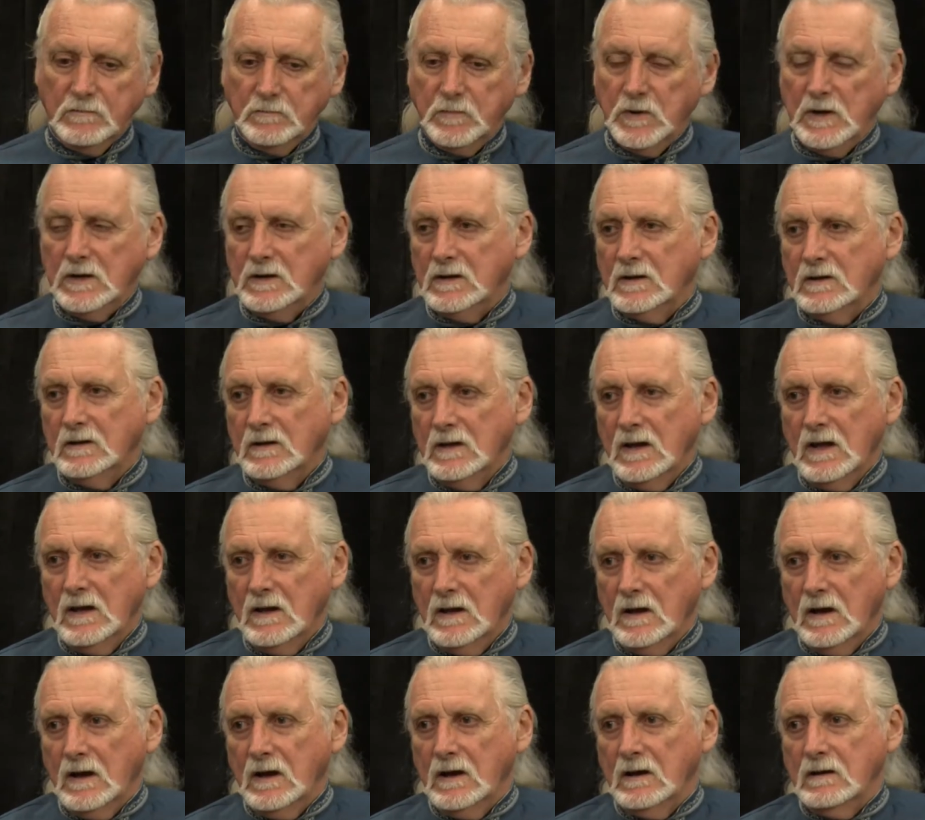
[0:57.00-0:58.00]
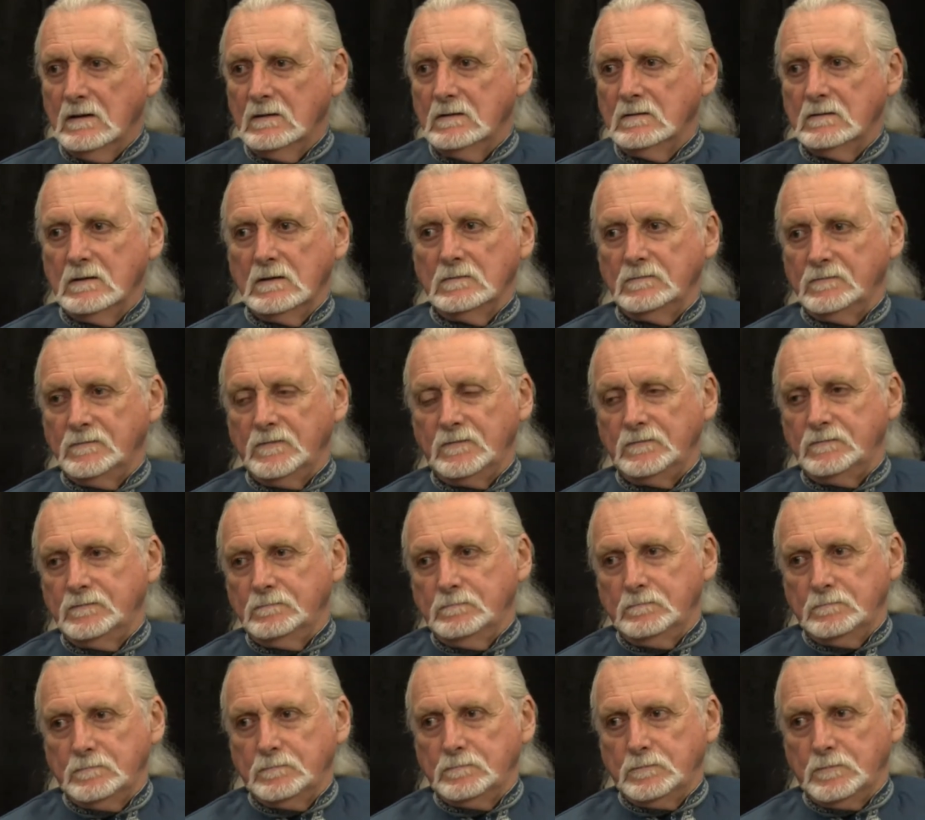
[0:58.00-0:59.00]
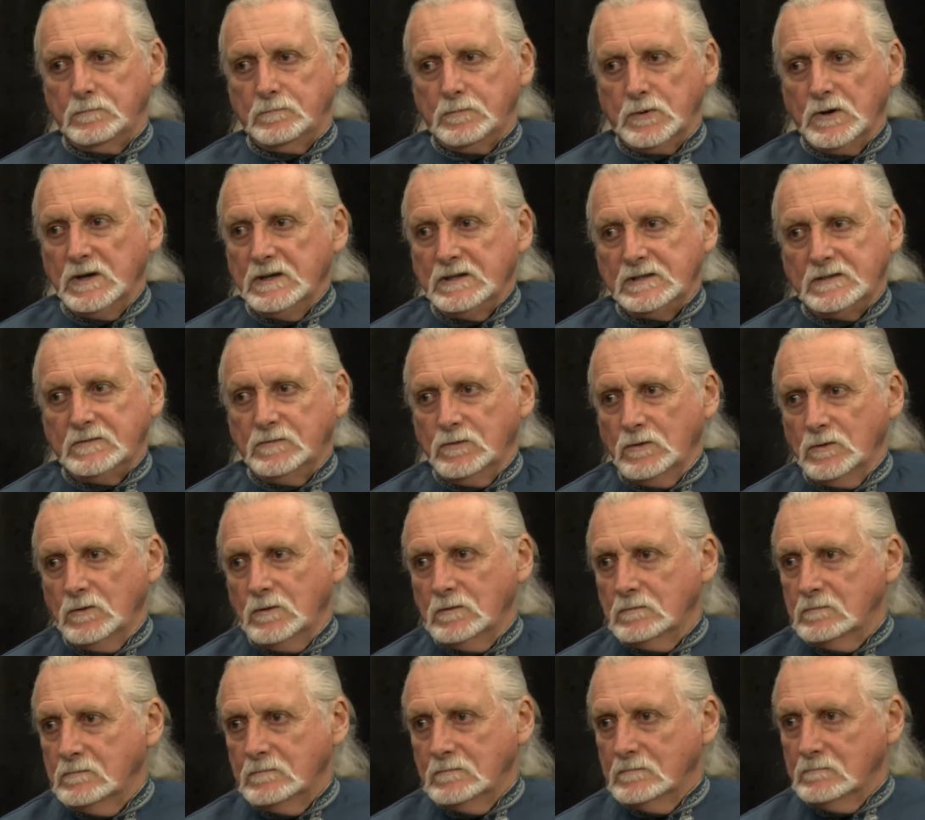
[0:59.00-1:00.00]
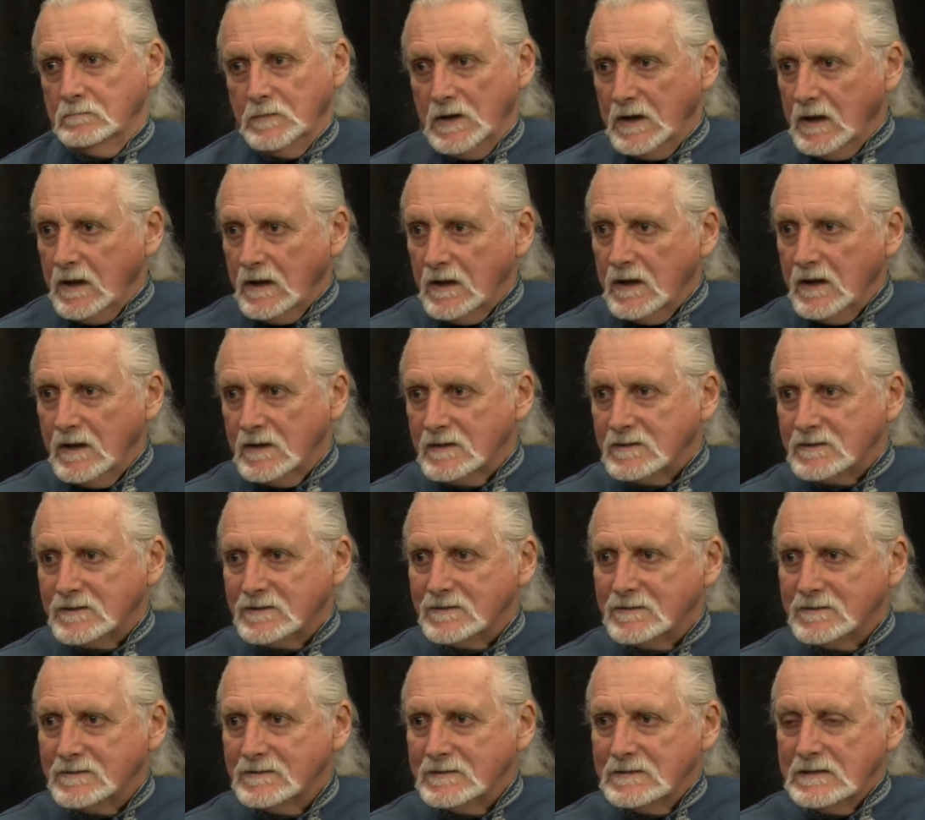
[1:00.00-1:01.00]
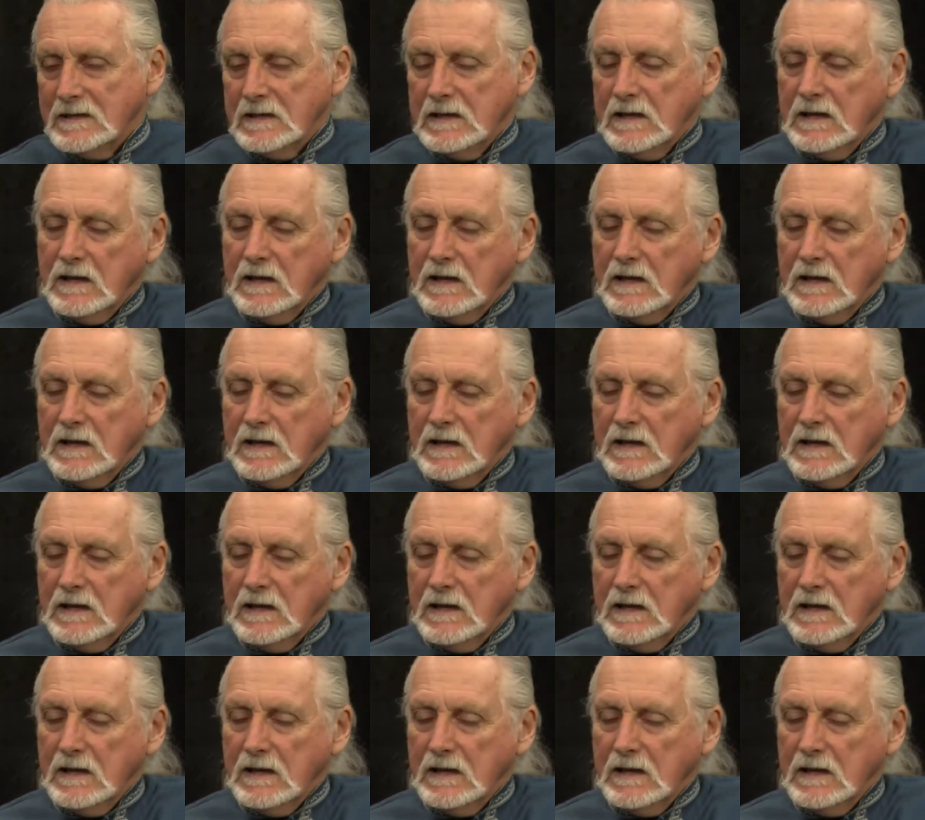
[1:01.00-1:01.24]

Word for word: been a, a, a priest for many years, yeah.